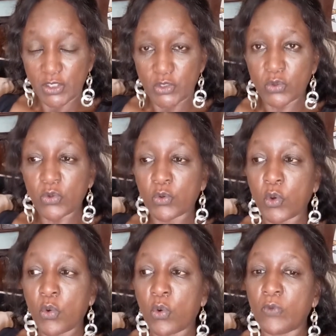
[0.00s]
Don't
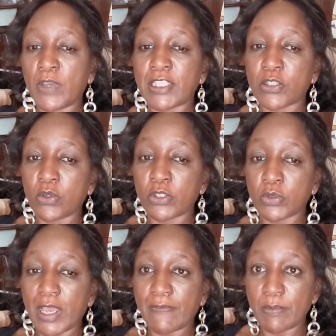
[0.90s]
go over, it's good to
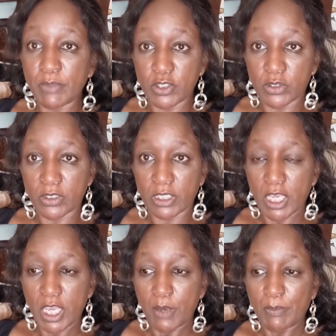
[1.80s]
have ambition,
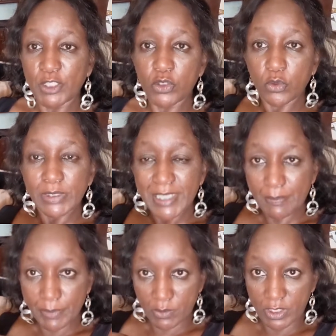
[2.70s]
but you know,
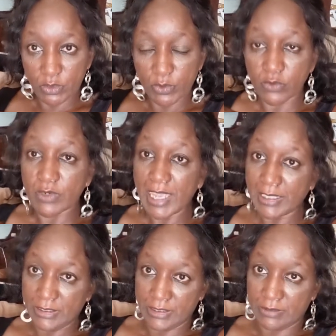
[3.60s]
temper it with
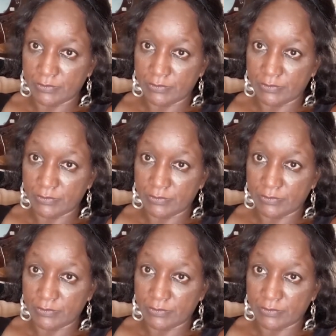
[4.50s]
reality.